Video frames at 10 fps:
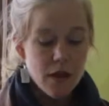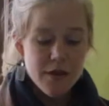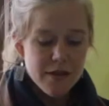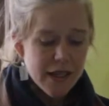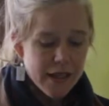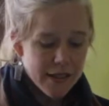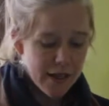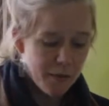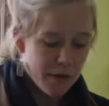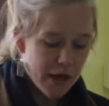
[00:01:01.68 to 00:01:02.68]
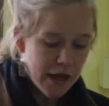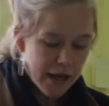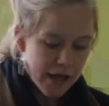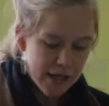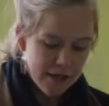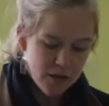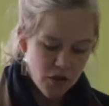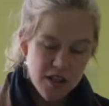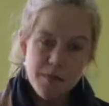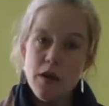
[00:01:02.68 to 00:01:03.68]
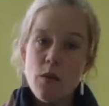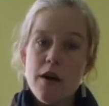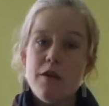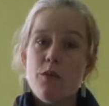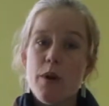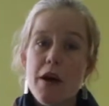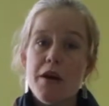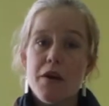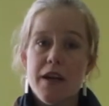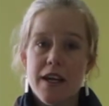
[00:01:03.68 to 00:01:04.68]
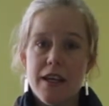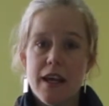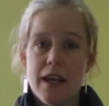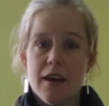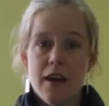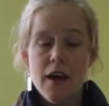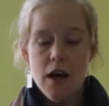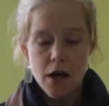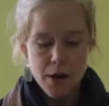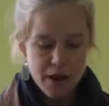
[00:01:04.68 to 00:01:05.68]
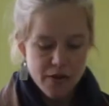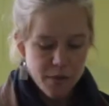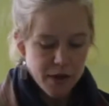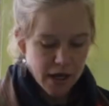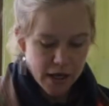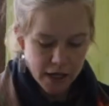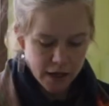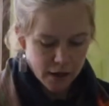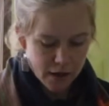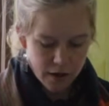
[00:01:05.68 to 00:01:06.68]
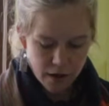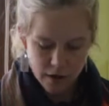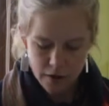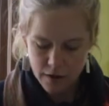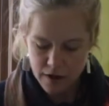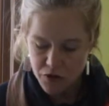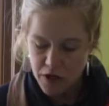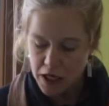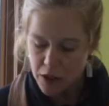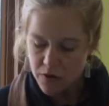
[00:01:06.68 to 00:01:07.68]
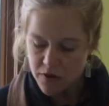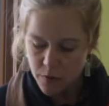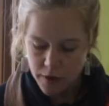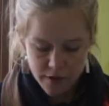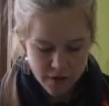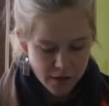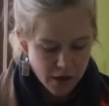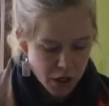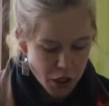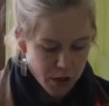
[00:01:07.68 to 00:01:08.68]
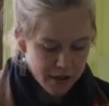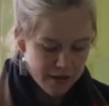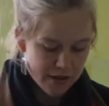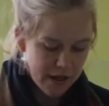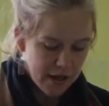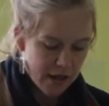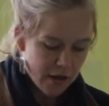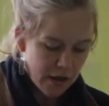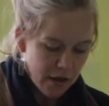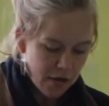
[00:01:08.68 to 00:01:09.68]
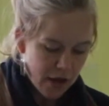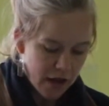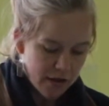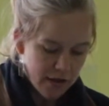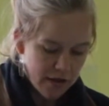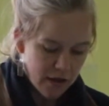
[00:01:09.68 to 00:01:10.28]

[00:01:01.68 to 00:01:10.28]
The second tip is just be aware of where you're hitting. At the beginning, as you're getting used to it, you can see that